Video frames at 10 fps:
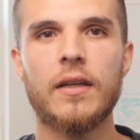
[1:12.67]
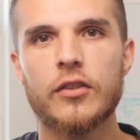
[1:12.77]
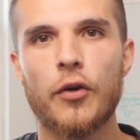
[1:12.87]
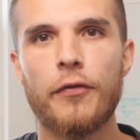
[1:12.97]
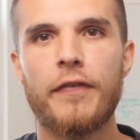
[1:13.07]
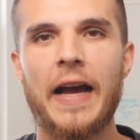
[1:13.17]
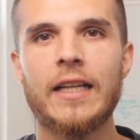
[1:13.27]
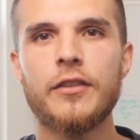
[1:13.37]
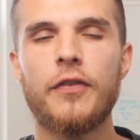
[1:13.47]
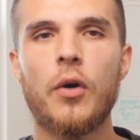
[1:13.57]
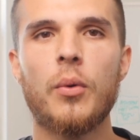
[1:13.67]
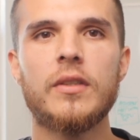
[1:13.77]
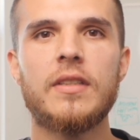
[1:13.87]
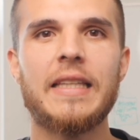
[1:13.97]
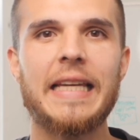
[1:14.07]
So fast
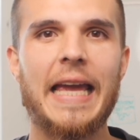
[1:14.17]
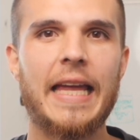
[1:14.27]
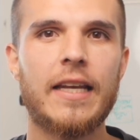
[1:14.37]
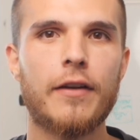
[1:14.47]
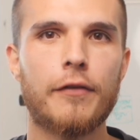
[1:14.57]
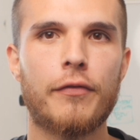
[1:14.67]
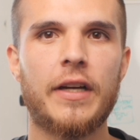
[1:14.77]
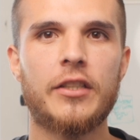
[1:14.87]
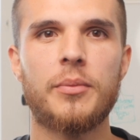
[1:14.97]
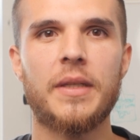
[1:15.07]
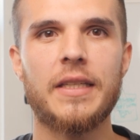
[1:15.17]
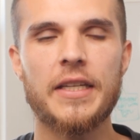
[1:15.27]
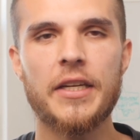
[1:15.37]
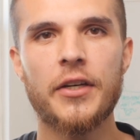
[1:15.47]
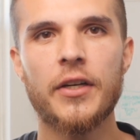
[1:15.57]
forward to the end of freshman
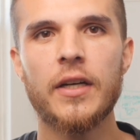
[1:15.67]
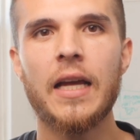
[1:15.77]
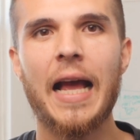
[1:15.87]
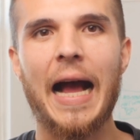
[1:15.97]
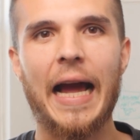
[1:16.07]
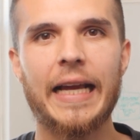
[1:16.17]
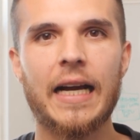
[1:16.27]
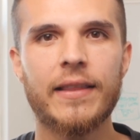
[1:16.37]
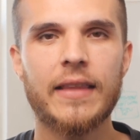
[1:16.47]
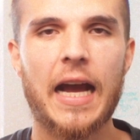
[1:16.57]
year, I got the